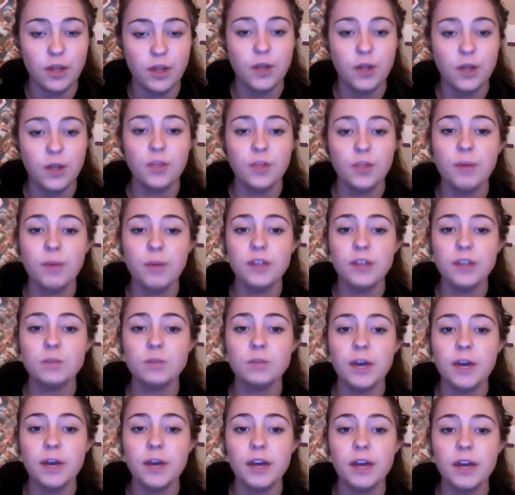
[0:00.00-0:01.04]
The best
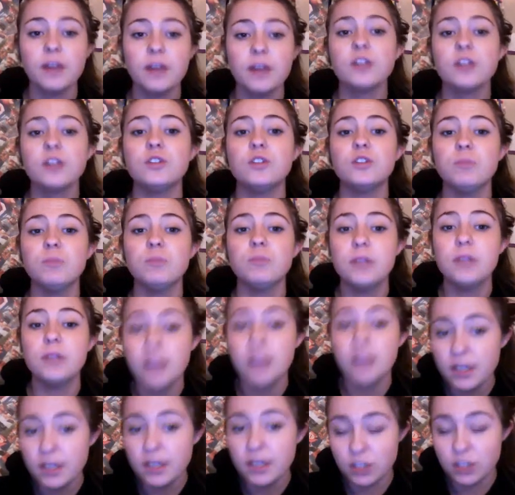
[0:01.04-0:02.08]
way to
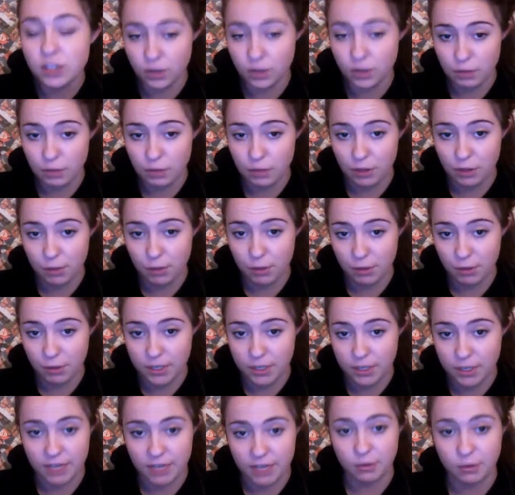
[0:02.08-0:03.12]
begin to learn about the Permian
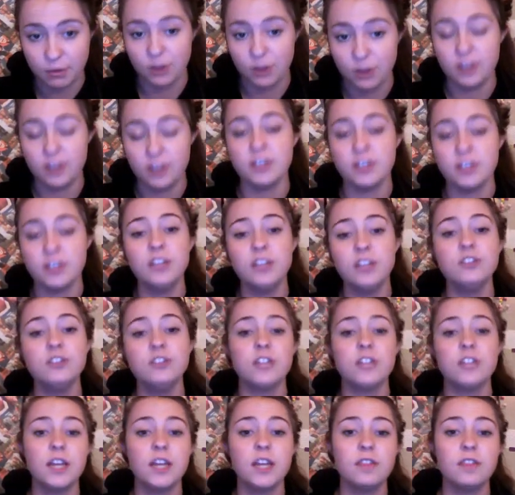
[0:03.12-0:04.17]
time period is
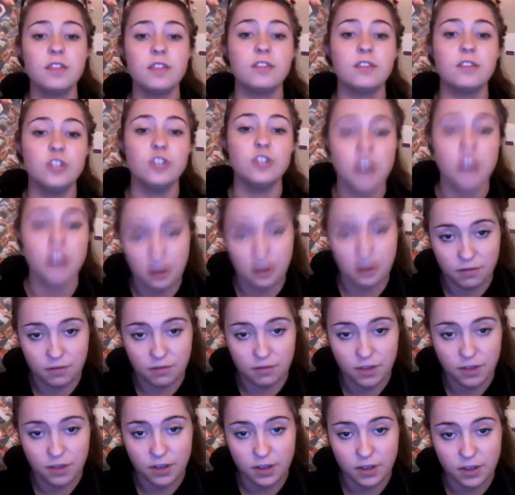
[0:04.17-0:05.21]
understand the
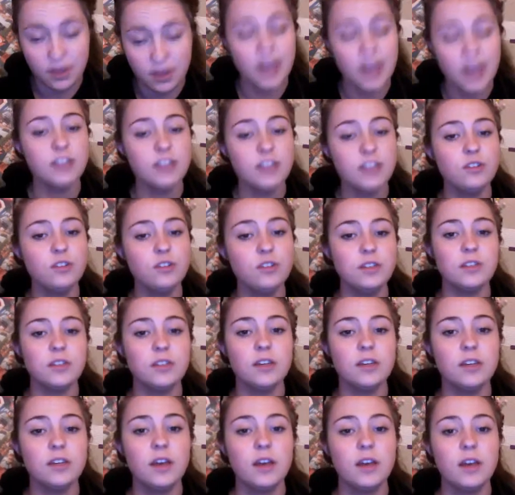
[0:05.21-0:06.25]
geography. As you can
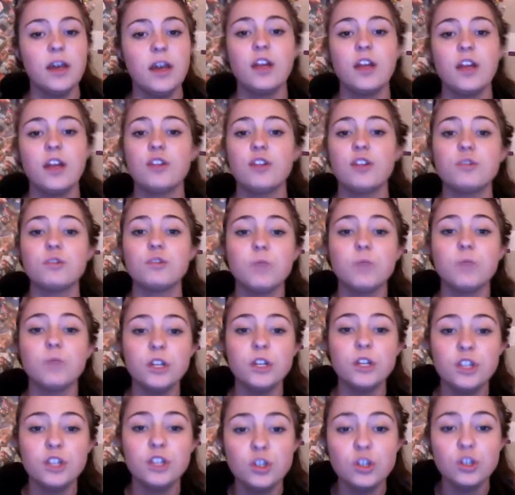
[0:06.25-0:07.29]
see, there was one
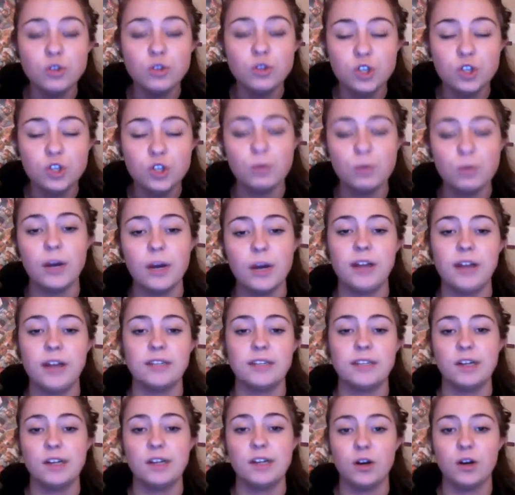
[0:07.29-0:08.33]
huge
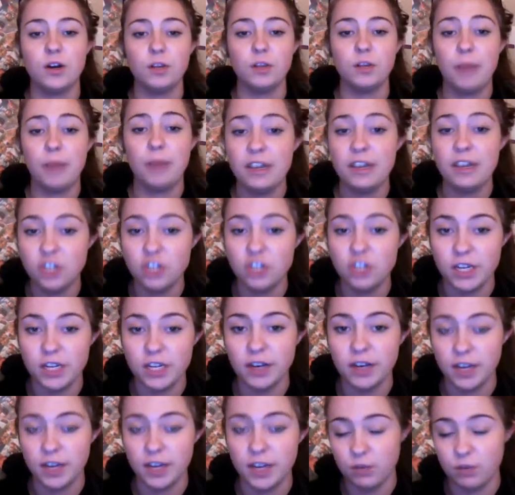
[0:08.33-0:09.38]
supercontinent called
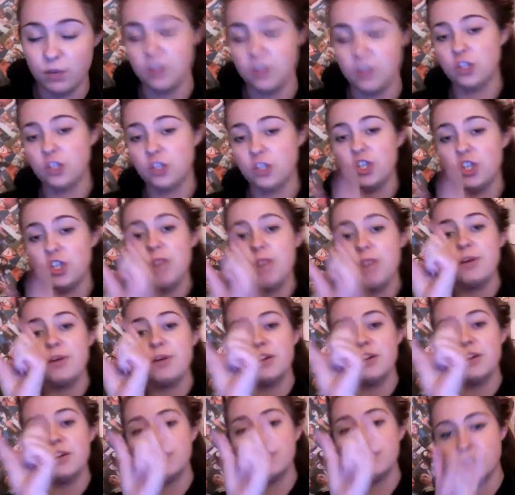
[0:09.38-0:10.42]
Pangaea, and it was in the shape
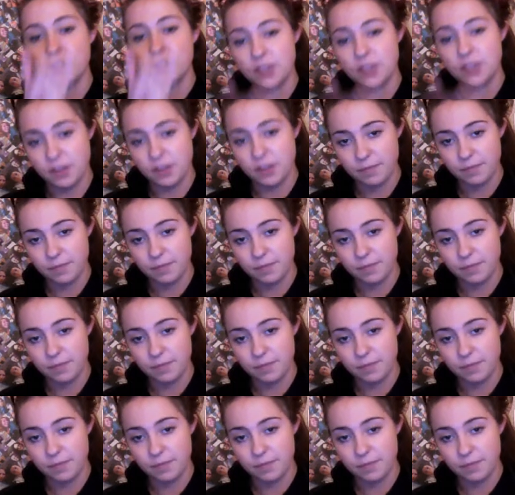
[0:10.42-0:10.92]
of a C.